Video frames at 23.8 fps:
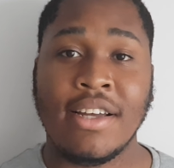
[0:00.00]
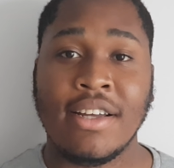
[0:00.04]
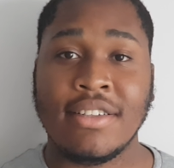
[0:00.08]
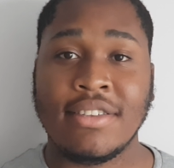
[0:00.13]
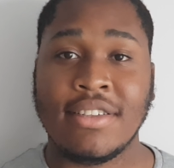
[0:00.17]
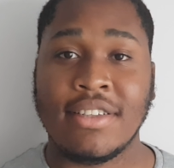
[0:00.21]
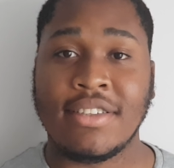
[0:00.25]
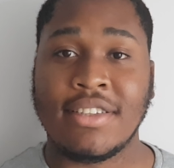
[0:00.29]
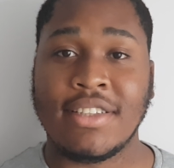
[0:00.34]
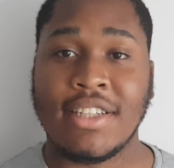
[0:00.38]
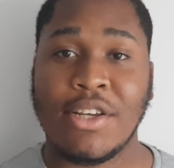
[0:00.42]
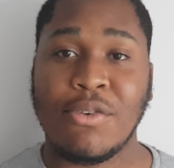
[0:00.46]

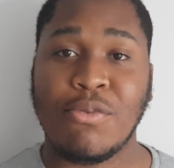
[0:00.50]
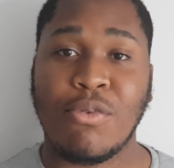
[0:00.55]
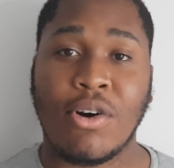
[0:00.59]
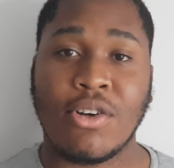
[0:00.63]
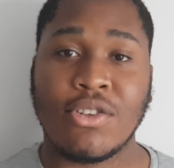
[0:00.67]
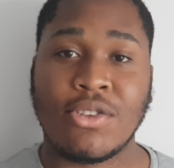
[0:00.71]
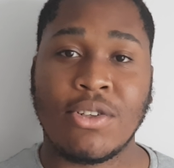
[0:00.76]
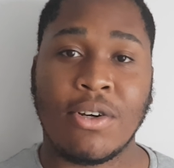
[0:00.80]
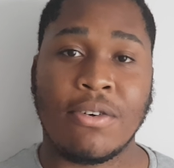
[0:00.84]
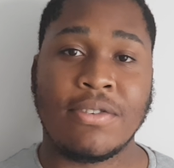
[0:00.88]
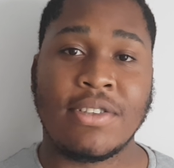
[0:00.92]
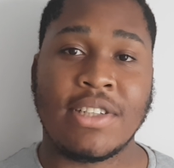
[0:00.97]
to see what
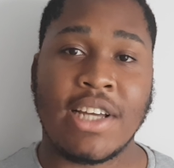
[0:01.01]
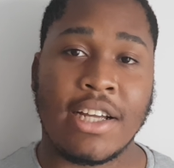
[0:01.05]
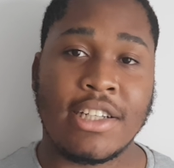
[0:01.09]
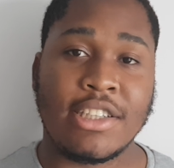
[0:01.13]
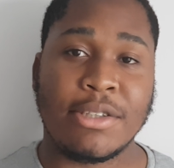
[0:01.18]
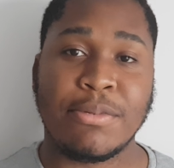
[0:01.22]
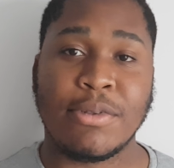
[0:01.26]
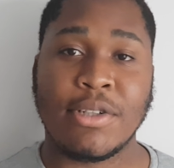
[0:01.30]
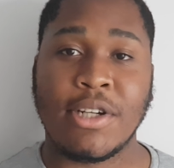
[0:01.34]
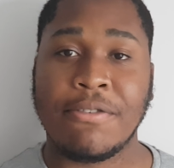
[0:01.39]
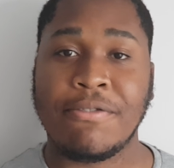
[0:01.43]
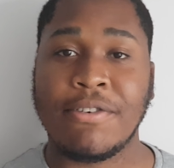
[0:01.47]
sort of
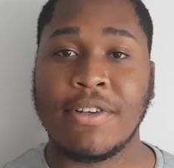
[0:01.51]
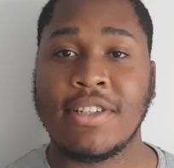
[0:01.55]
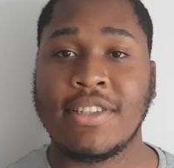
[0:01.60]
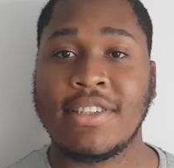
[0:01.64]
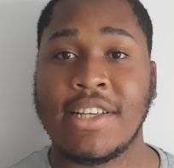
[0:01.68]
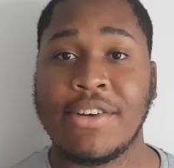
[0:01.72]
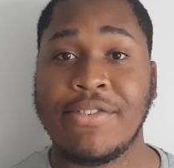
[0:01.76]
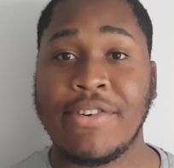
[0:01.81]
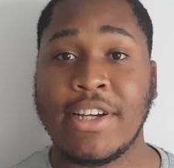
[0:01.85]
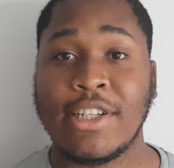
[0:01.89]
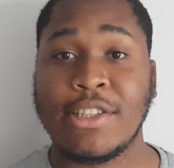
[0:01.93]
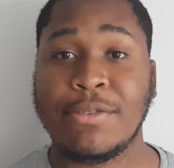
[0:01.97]
tangible difference
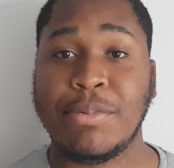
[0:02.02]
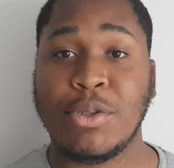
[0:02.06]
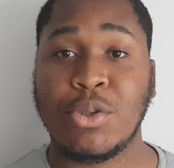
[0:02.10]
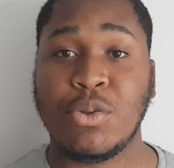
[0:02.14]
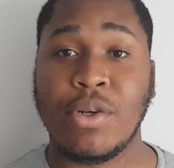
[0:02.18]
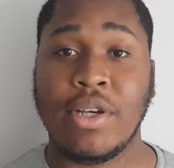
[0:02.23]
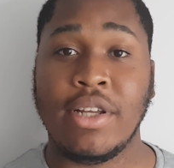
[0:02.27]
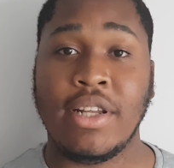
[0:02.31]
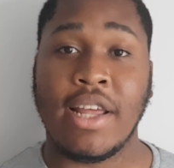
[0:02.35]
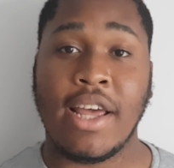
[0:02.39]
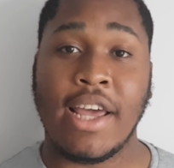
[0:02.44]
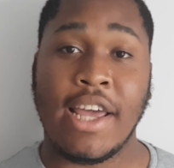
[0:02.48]
there is
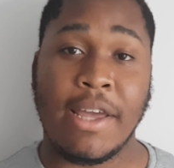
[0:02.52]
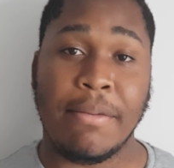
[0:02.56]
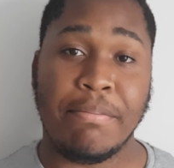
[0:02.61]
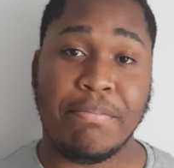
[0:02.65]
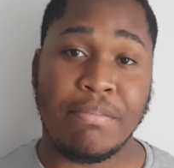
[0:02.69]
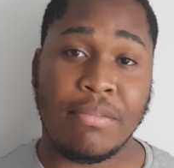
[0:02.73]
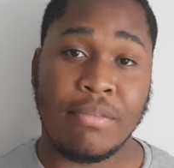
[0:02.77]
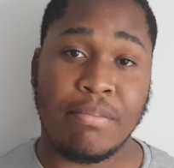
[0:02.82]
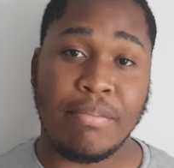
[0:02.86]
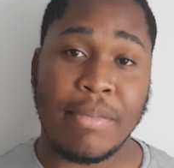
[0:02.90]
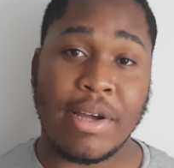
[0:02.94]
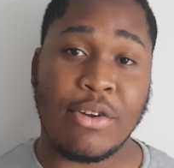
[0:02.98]
between a
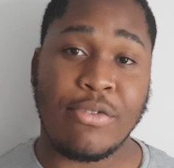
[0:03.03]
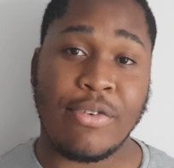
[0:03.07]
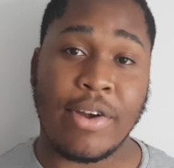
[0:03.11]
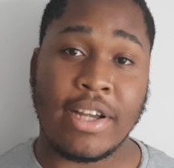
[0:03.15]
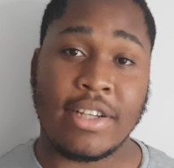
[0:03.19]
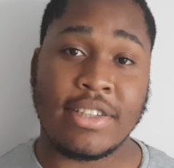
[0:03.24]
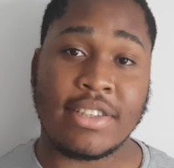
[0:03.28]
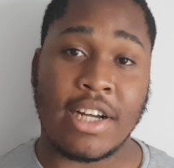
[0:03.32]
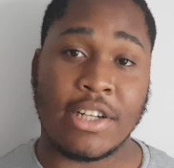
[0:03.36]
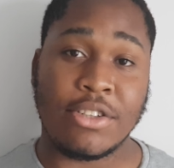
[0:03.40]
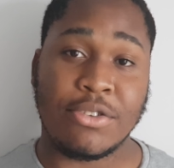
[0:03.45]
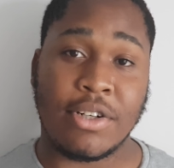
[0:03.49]

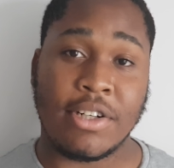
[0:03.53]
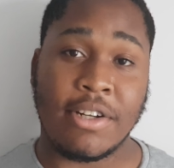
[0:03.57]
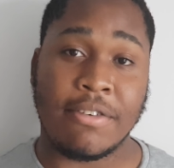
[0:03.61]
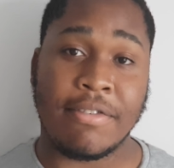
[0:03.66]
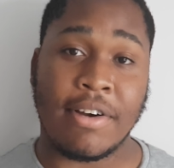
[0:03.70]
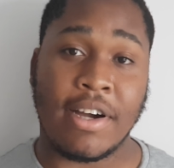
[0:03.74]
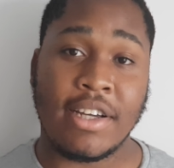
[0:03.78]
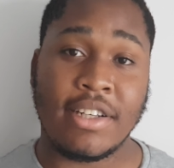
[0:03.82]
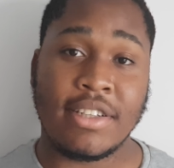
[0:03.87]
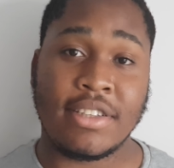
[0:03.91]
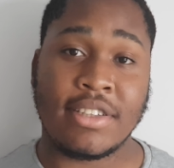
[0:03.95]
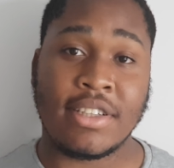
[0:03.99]
mid-range Android
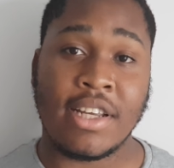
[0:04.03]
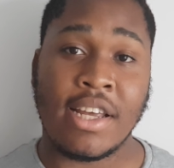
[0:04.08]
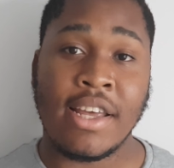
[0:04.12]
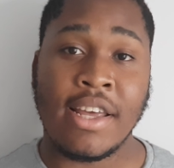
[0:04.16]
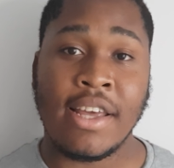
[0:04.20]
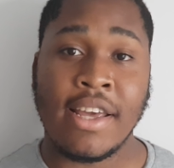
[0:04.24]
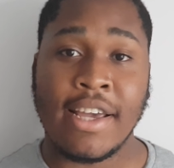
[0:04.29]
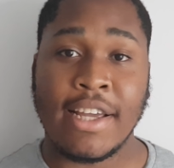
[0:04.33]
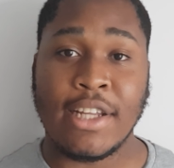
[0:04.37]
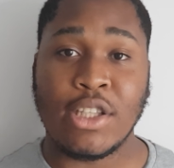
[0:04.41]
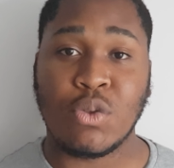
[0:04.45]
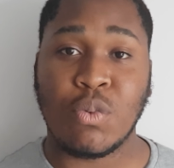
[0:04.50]
device
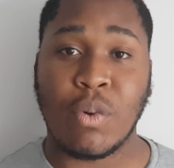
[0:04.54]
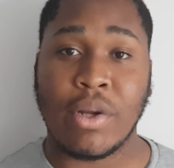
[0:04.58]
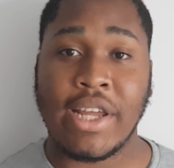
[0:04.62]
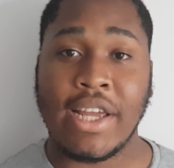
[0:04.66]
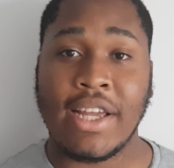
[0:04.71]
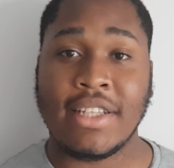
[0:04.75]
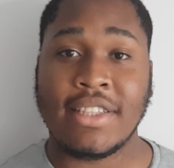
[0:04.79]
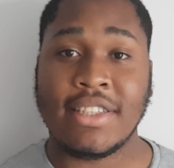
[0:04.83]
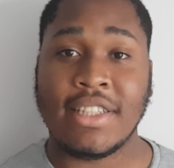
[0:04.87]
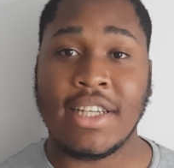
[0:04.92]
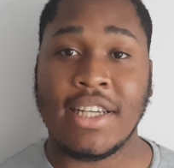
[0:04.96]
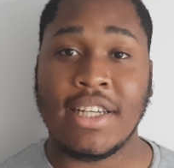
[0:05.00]
in
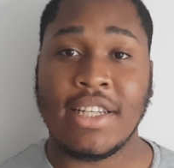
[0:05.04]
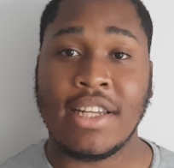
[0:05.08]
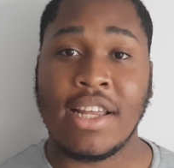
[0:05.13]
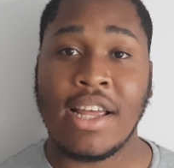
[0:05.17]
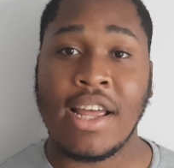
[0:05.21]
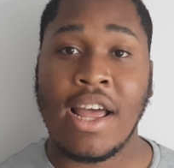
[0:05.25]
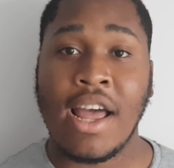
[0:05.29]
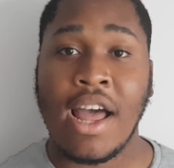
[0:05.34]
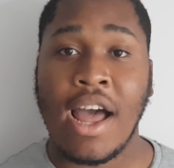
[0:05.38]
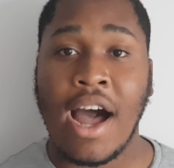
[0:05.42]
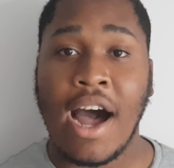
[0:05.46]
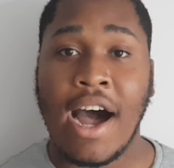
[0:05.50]
2018
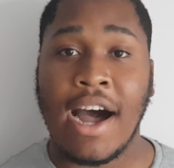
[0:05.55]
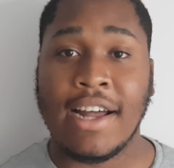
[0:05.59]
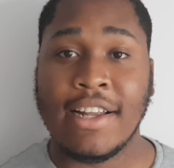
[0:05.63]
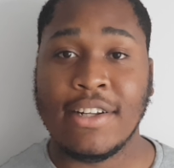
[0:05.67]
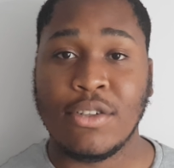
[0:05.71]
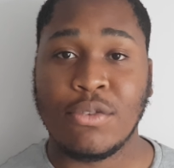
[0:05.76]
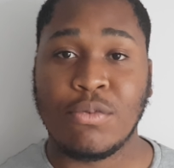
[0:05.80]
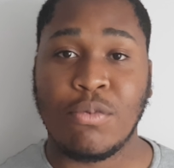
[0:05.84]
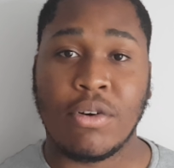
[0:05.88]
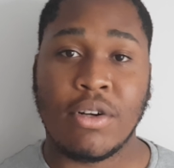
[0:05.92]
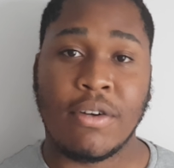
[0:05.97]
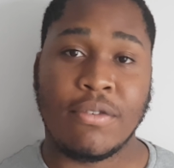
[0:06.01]

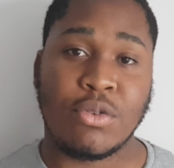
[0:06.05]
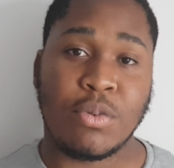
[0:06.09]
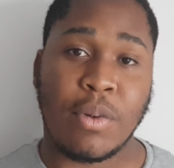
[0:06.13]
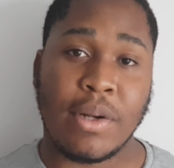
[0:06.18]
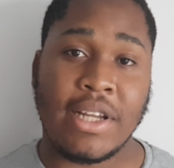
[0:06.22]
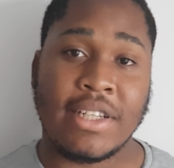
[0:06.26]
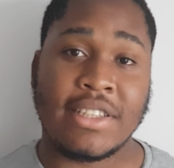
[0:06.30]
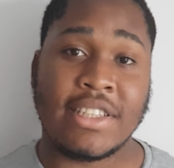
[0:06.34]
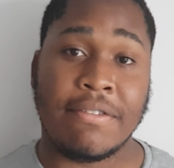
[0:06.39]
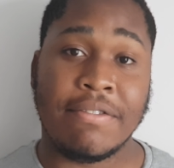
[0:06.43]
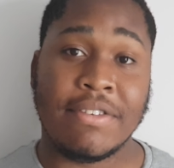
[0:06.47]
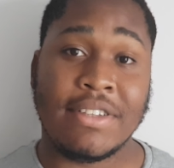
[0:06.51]
and one of
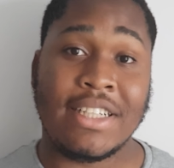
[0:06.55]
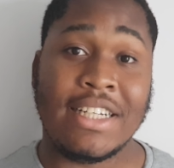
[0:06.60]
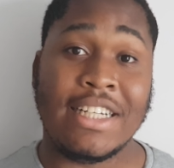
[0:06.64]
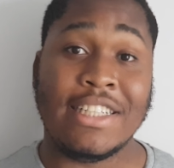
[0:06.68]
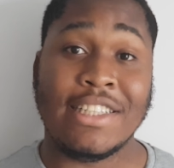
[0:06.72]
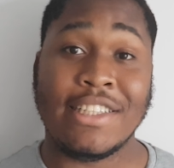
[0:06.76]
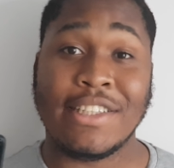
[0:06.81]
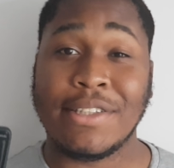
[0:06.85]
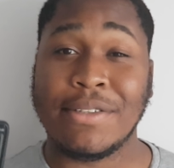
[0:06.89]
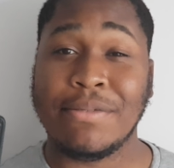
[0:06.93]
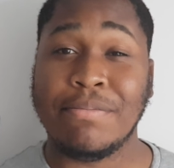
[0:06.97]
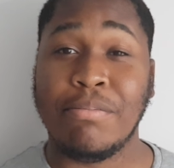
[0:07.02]

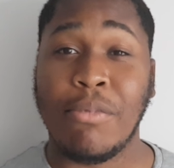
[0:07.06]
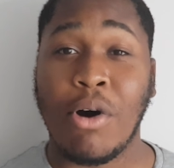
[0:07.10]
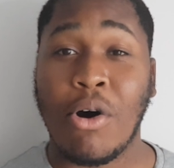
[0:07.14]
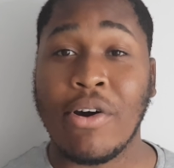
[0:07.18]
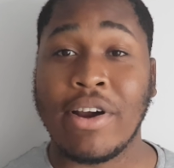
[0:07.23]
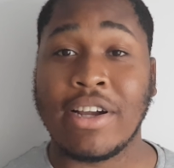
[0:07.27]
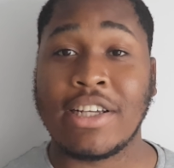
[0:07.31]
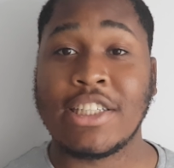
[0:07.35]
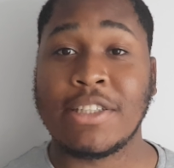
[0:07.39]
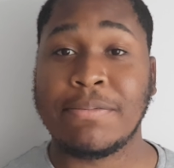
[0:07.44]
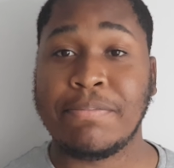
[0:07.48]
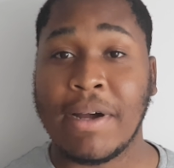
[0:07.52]
2017's more
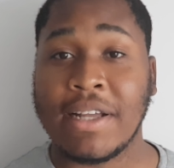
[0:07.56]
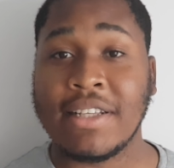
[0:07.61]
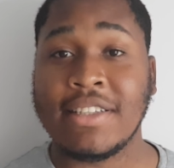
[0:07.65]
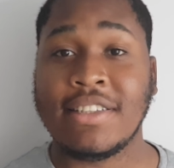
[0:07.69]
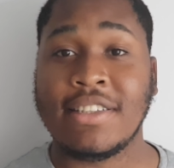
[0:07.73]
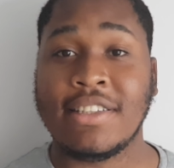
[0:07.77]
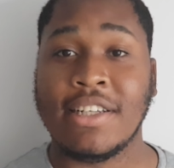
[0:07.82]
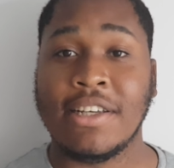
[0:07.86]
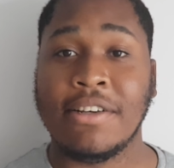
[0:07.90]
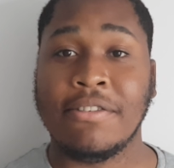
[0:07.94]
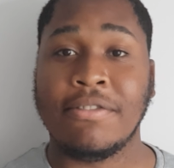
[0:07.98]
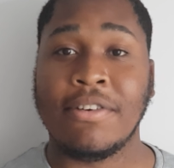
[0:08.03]

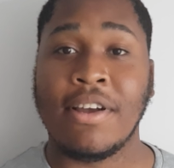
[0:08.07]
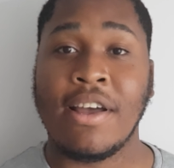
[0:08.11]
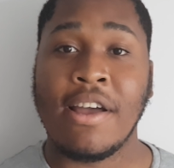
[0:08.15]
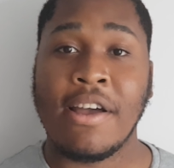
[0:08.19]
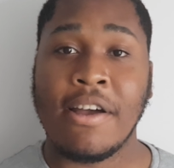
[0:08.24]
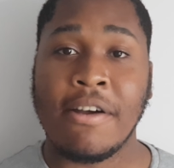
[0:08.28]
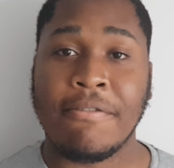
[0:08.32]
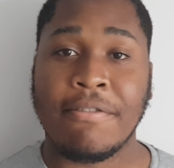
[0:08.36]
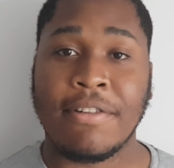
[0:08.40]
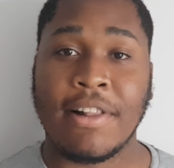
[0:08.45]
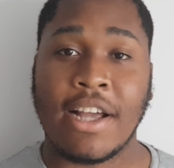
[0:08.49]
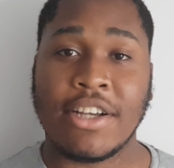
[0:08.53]
expensive
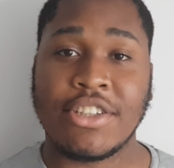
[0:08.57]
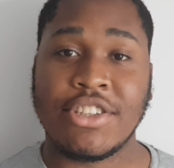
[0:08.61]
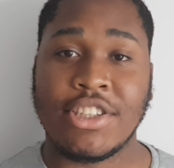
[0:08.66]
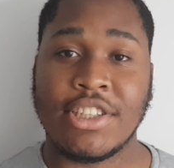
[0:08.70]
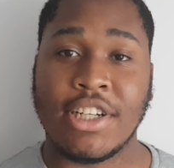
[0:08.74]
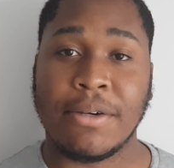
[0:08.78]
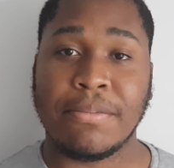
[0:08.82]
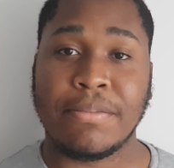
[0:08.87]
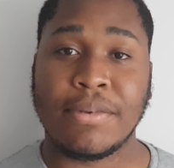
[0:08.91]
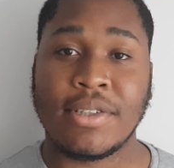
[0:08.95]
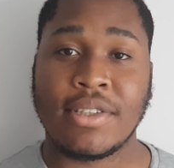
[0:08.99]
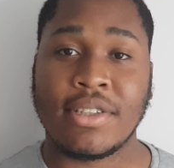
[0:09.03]

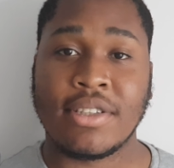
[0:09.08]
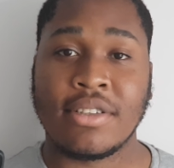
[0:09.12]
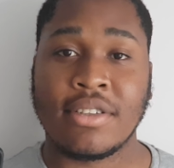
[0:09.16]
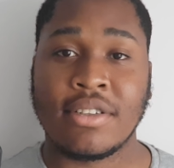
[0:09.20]
flagships.